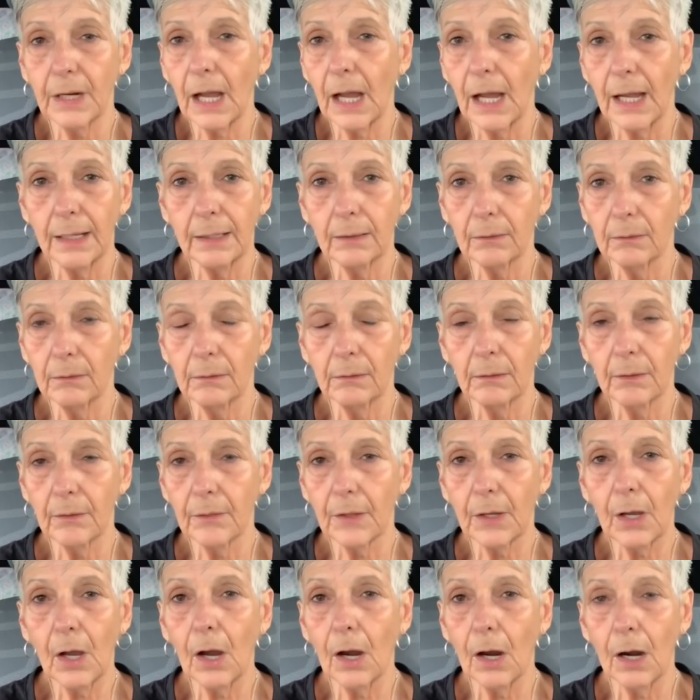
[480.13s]
idle
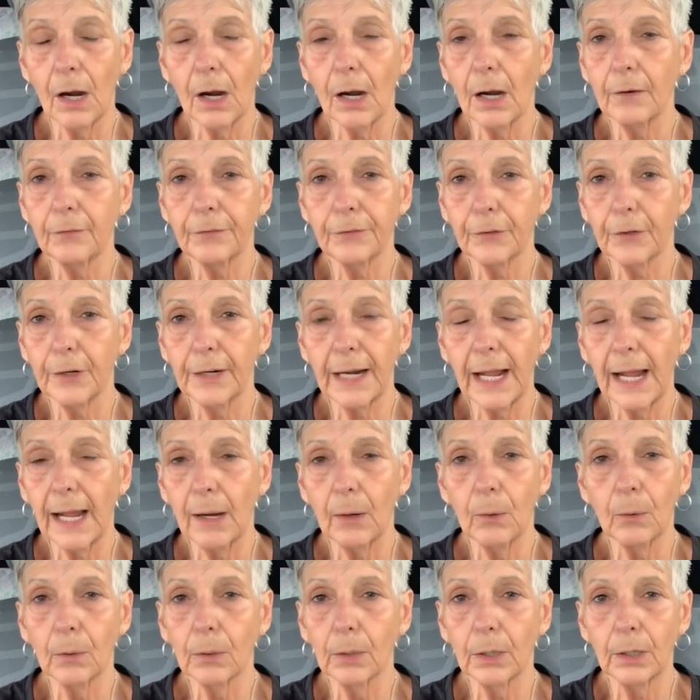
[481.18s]
the car for an
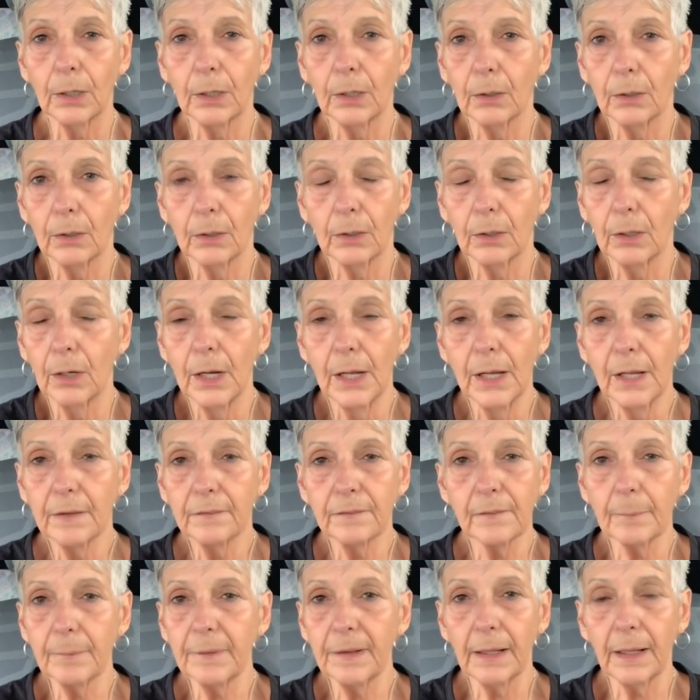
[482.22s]
hour or
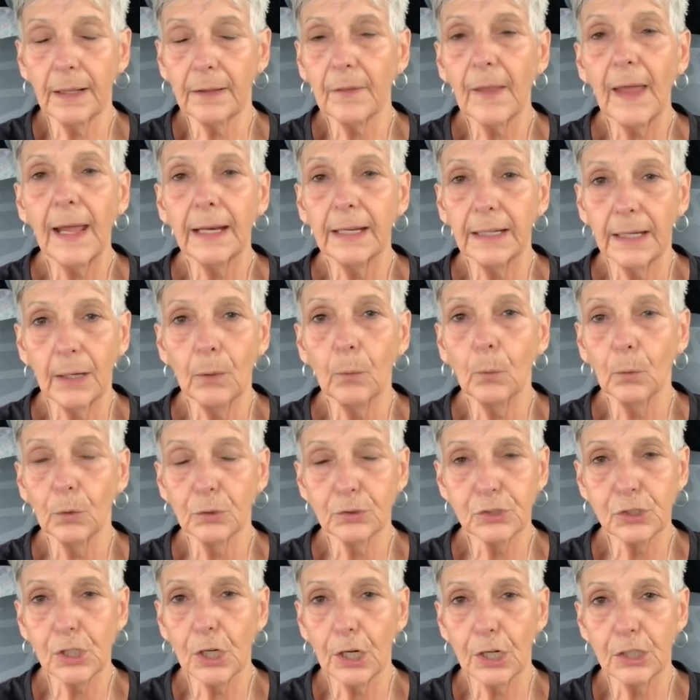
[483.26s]
something like that, and it will
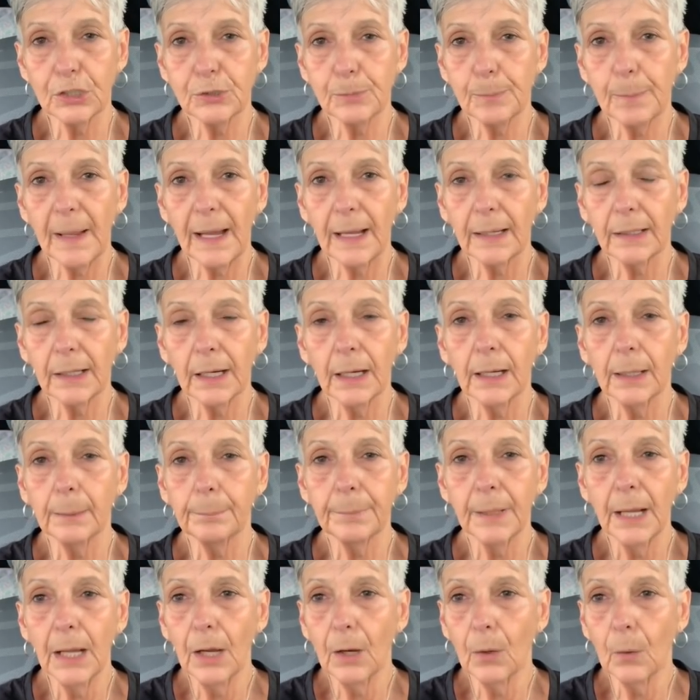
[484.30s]
charge back up.
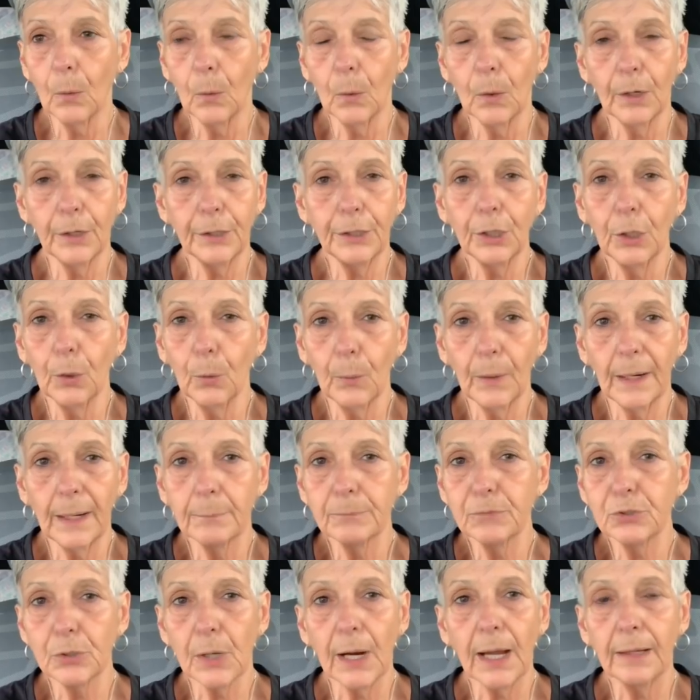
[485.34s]
Or, you know, when
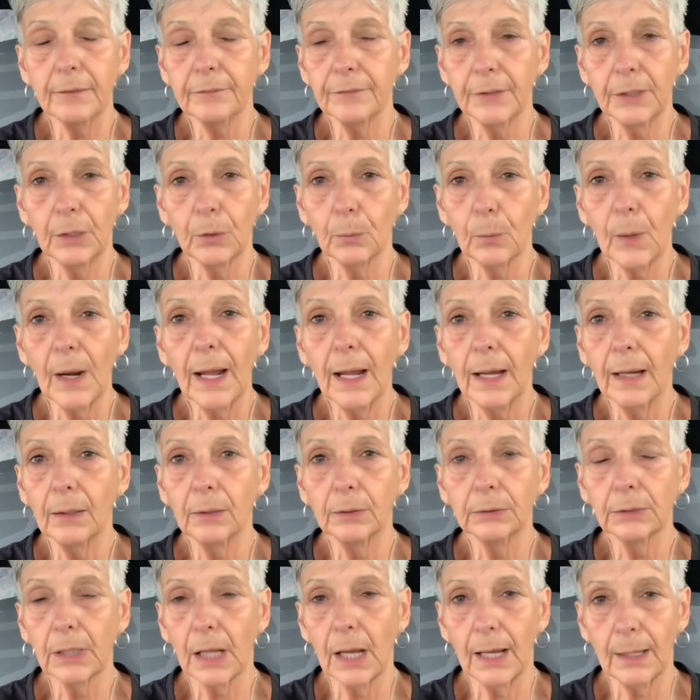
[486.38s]
I'm driving
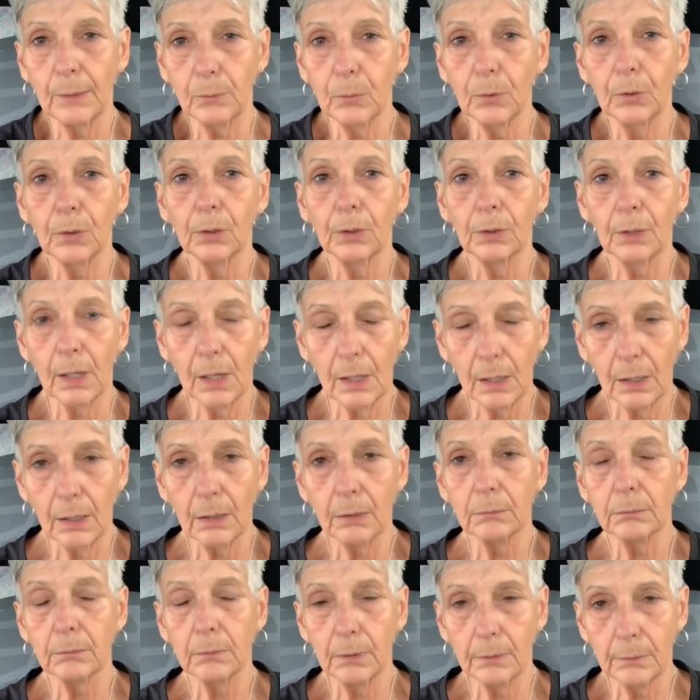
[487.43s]
around, I will
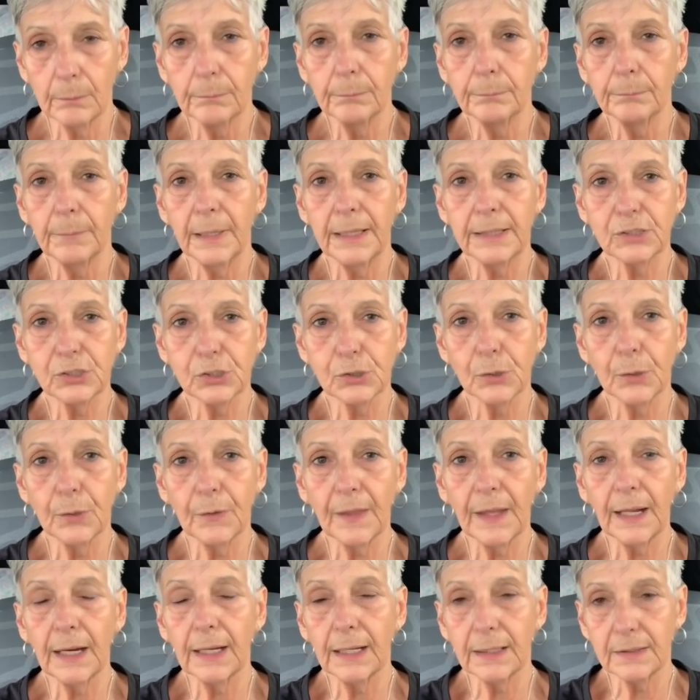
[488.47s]
make sure
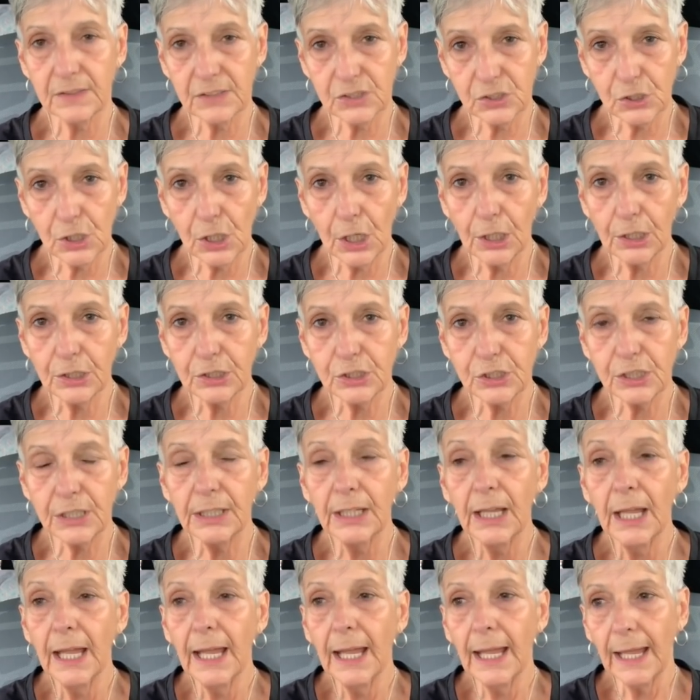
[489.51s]
that it's
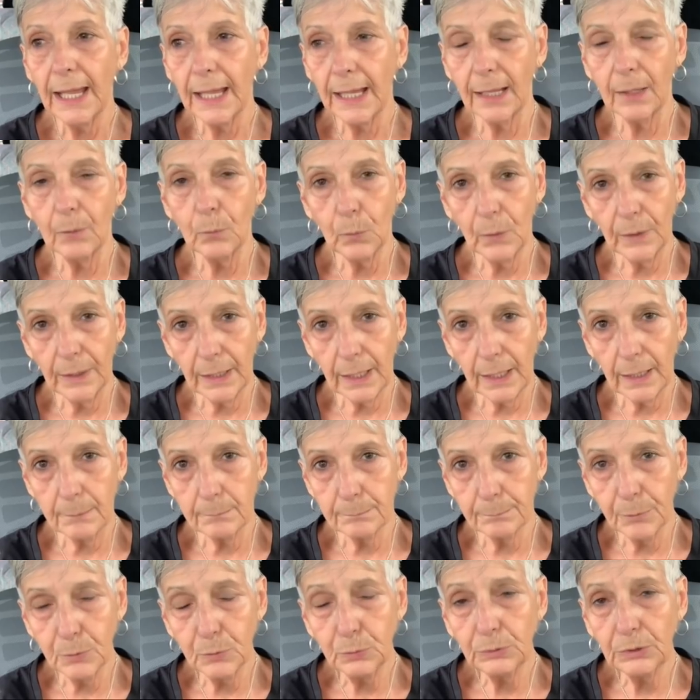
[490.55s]
charging. And when
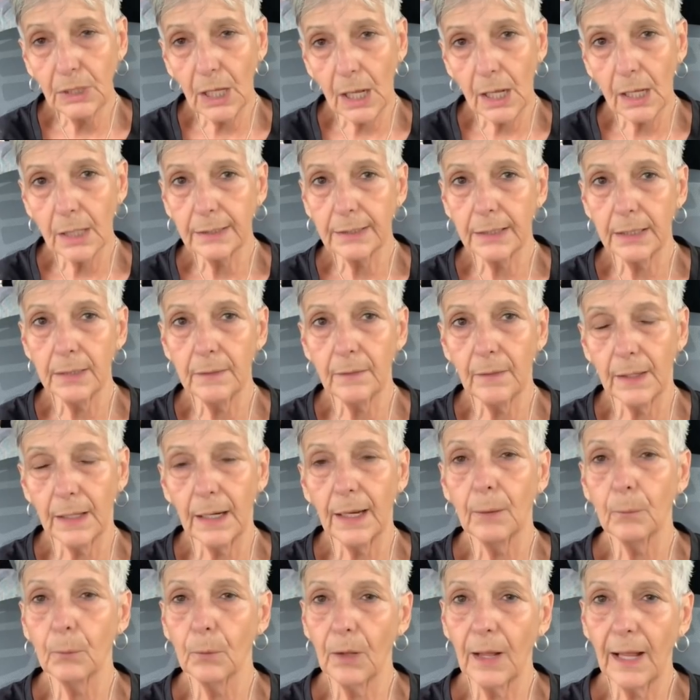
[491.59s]
I'm boondocking, then
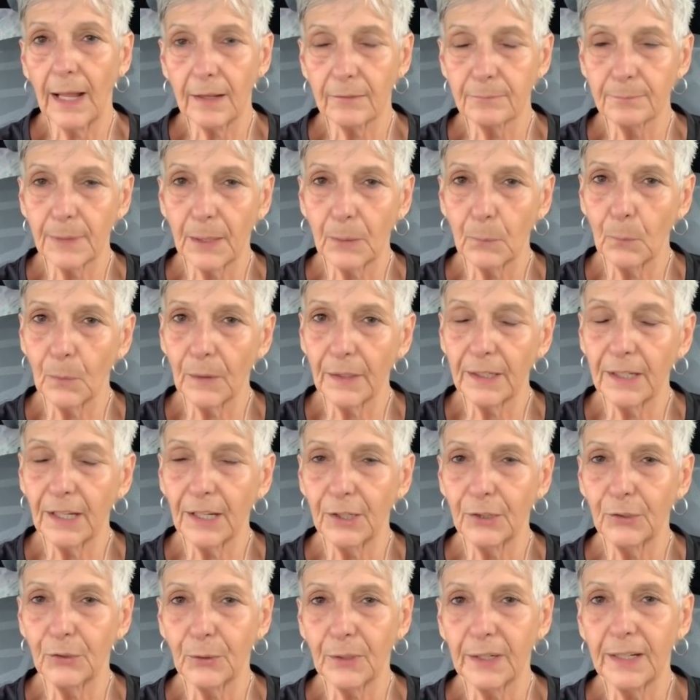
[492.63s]
I will have my
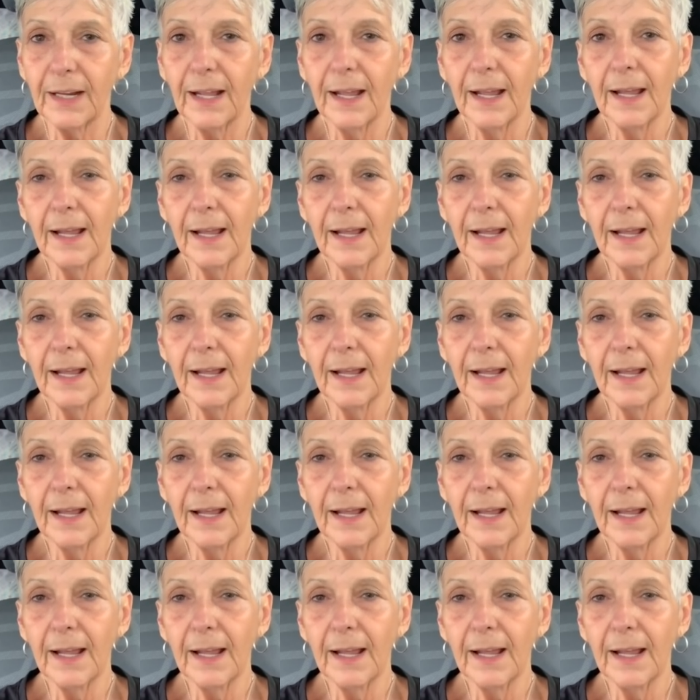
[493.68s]
100